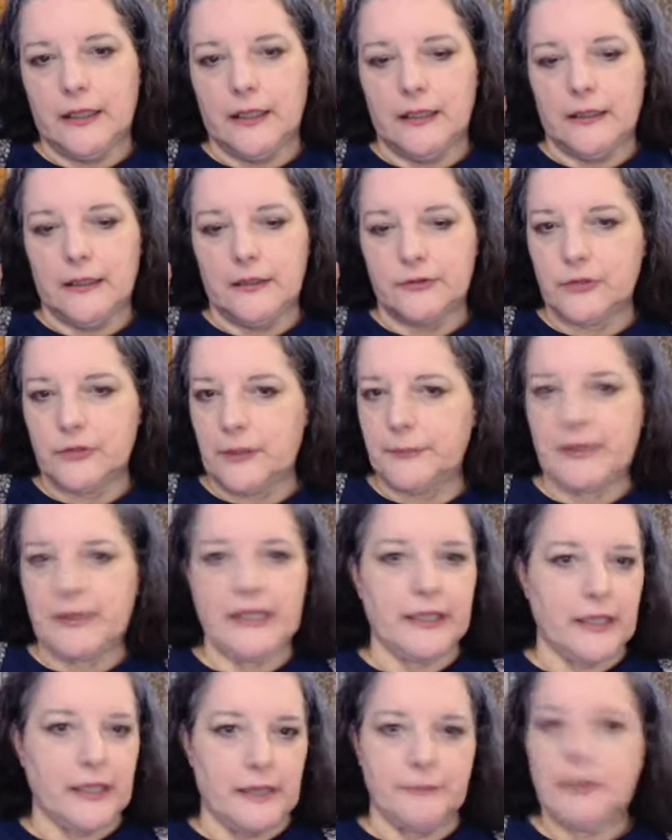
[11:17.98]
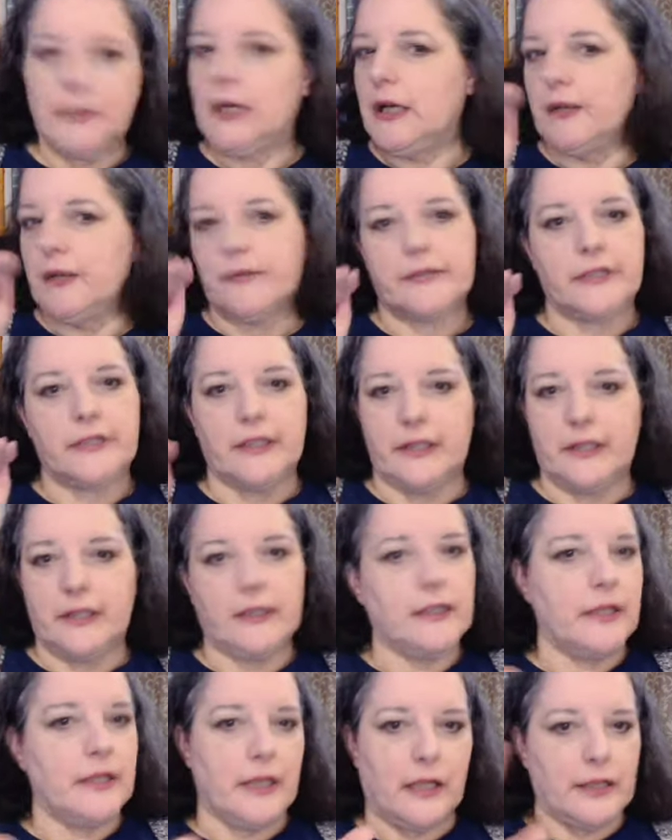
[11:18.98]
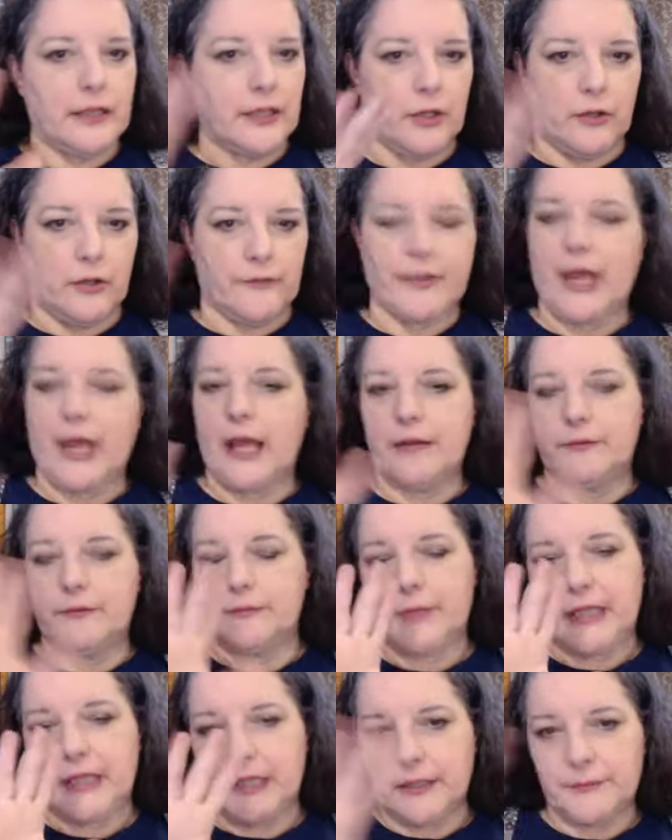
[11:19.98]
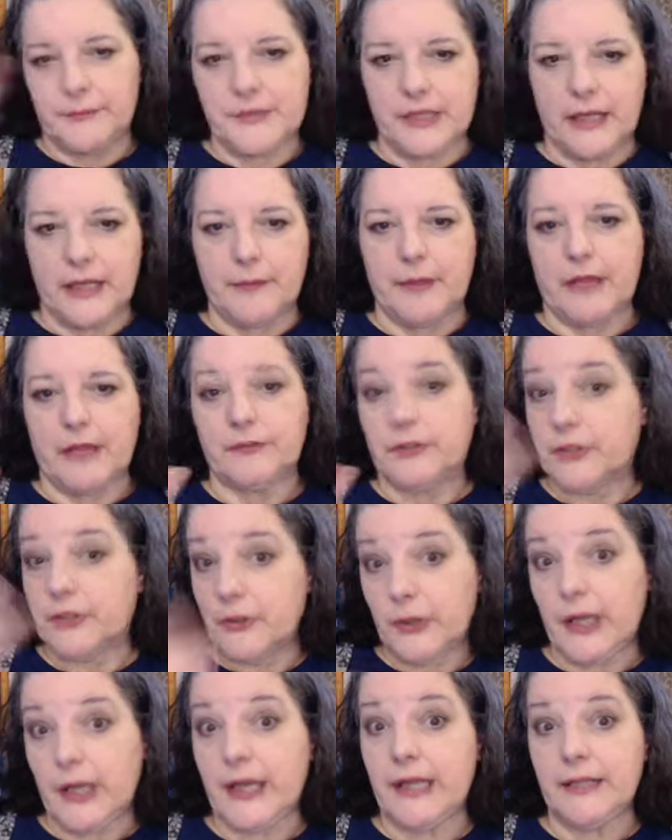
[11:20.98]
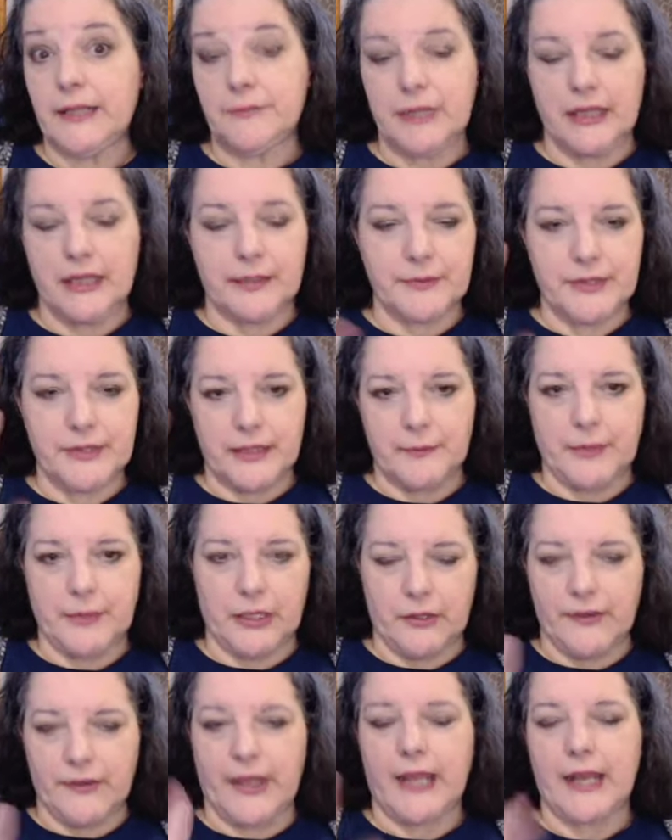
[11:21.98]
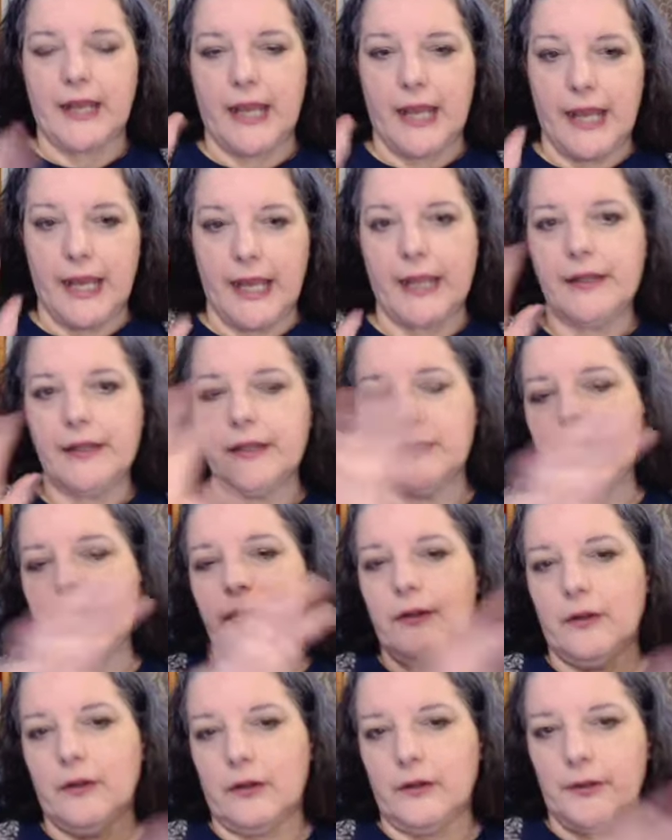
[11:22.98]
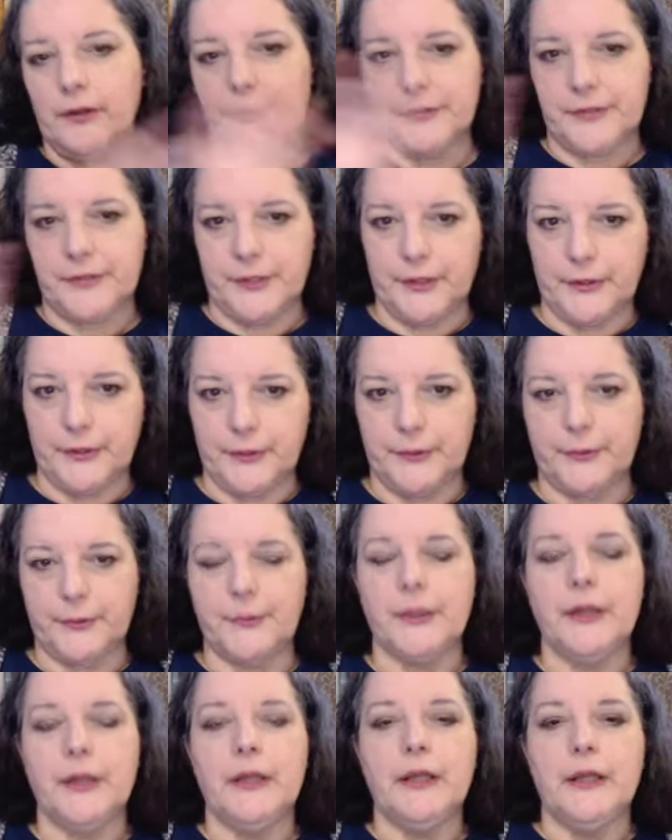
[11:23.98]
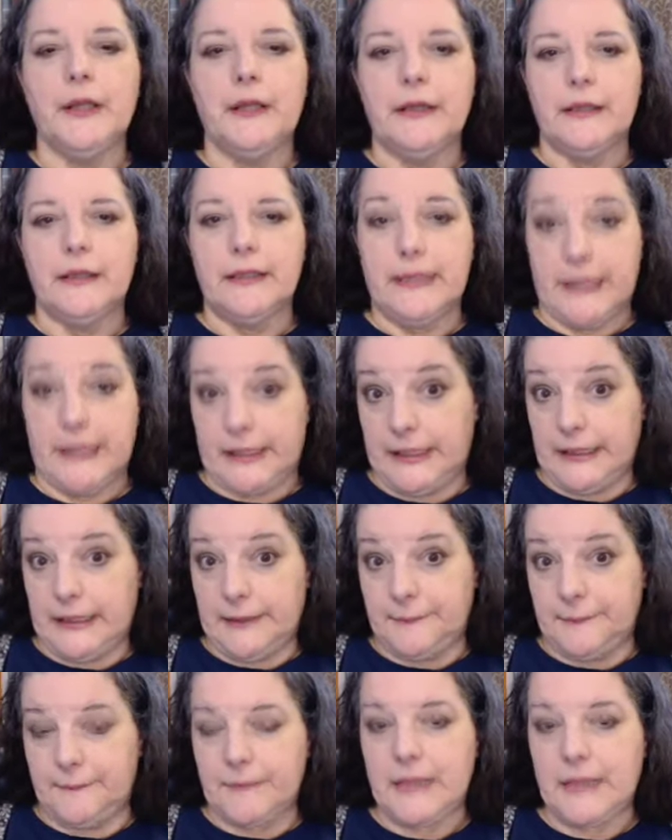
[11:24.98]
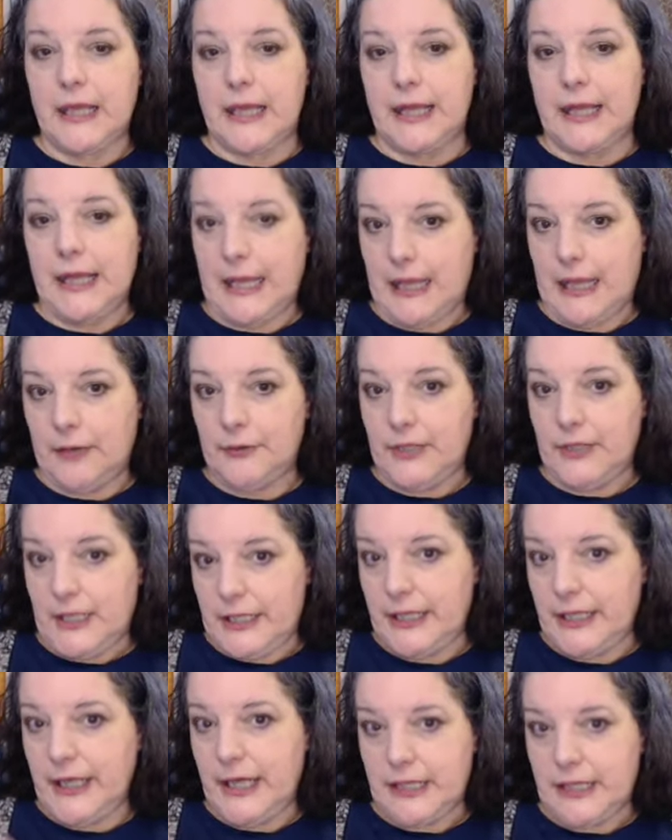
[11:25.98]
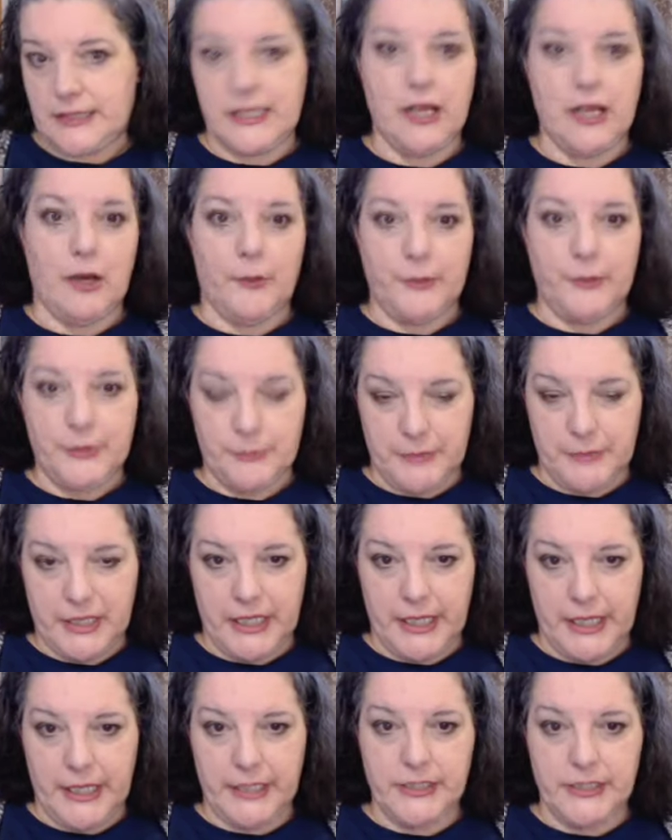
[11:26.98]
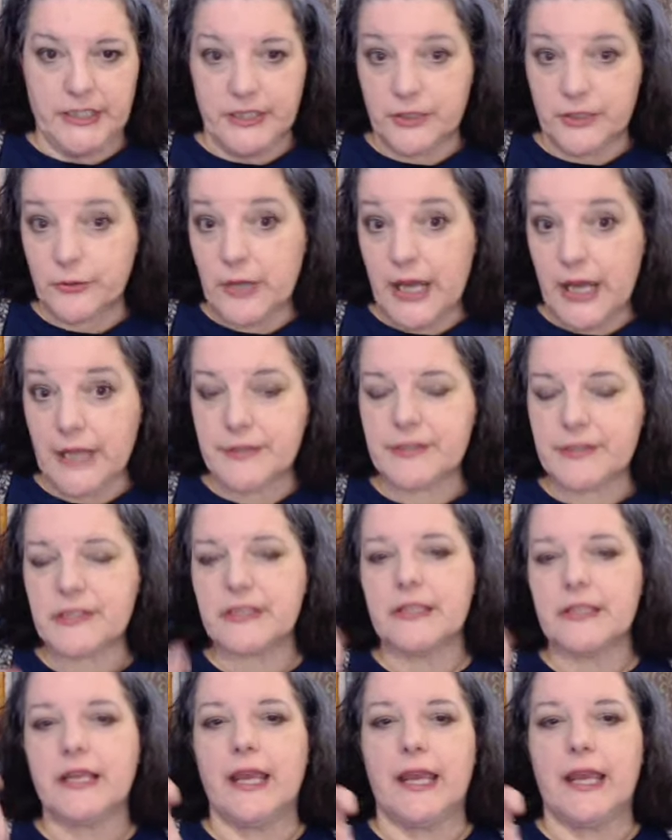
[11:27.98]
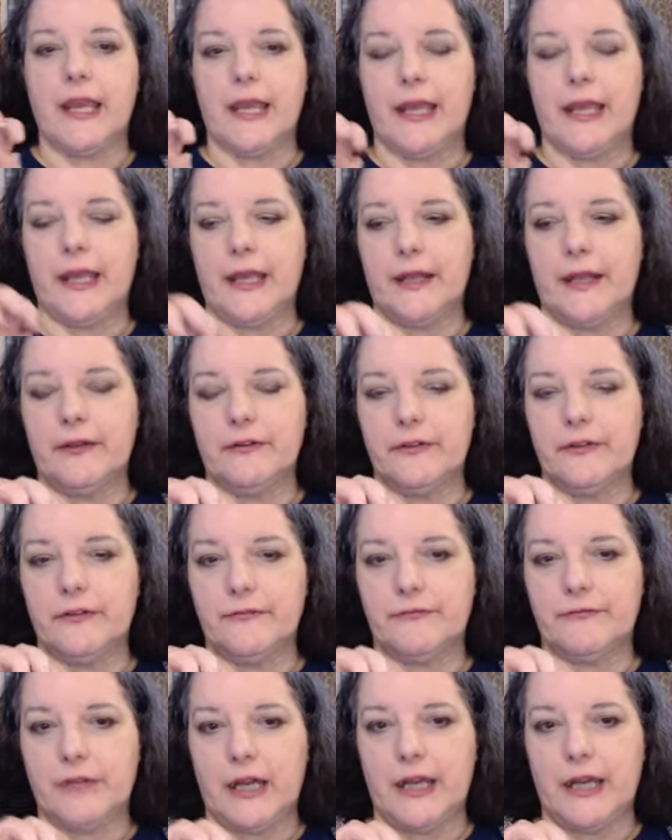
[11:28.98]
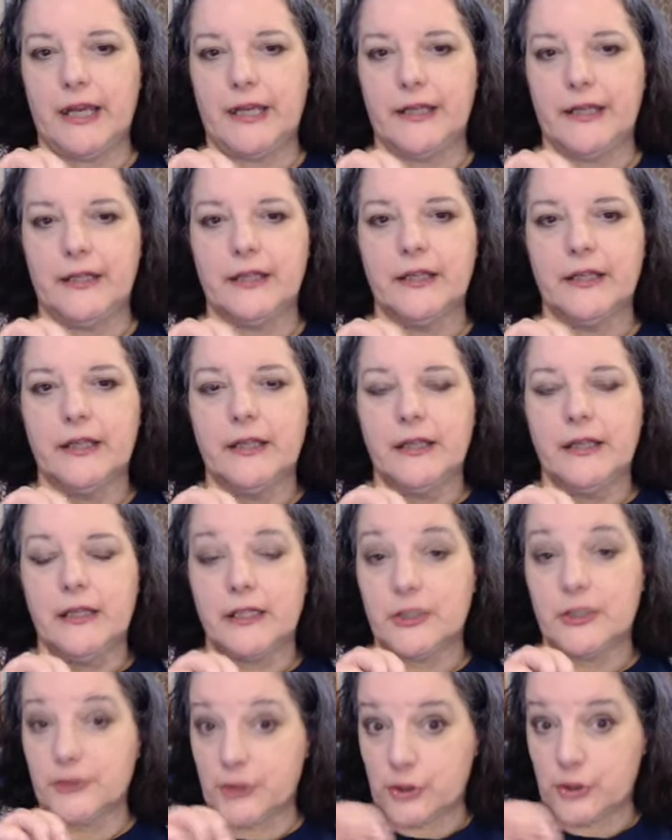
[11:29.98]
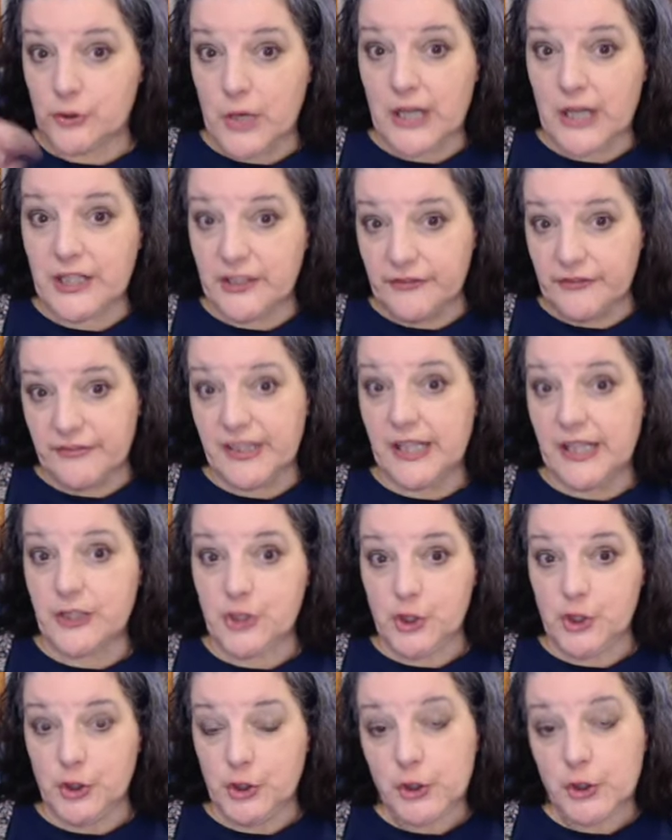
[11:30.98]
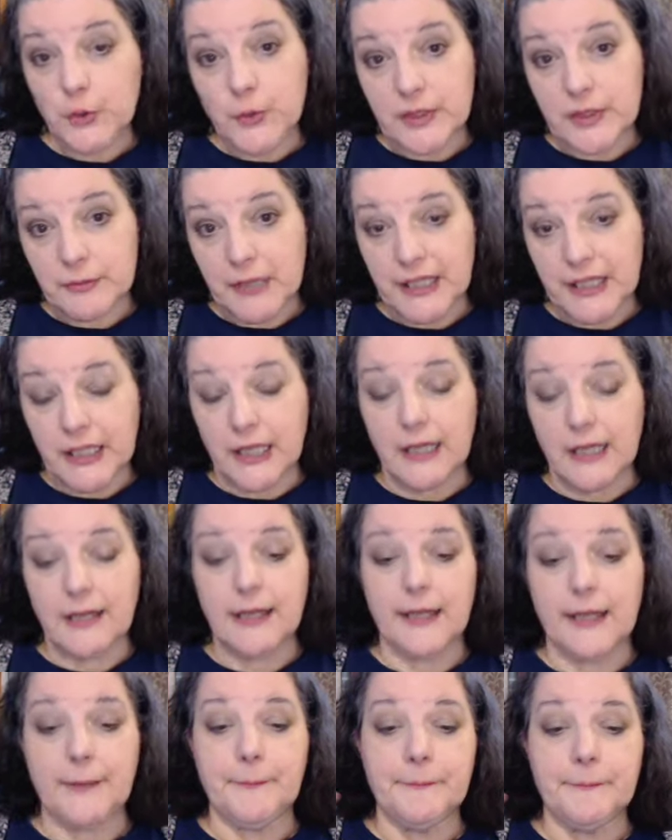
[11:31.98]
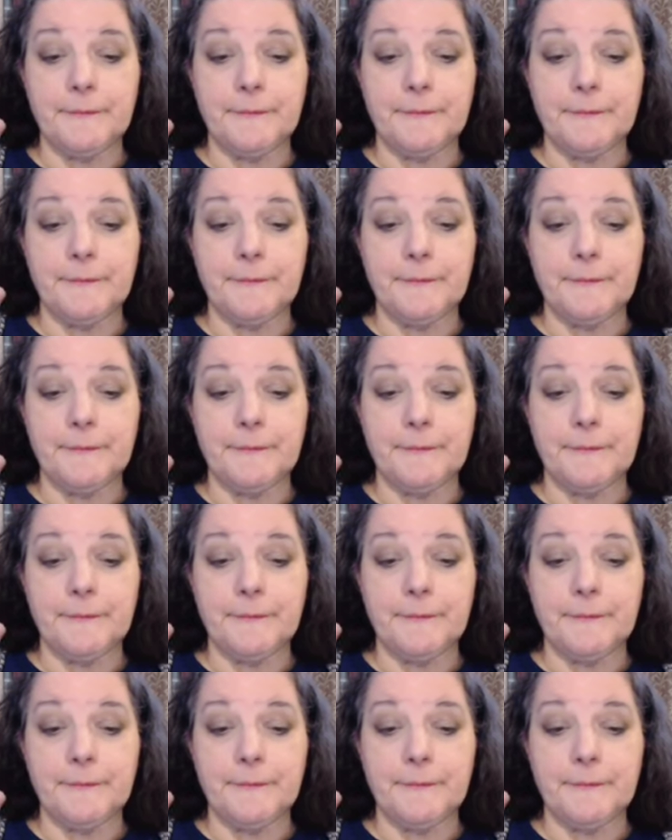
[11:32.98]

Trump and Elon Musk and all of that, being upset about Ukraine, being upset about all that, and also knitting, and how knitting has helped me de-stress and find constructive things to do with my time.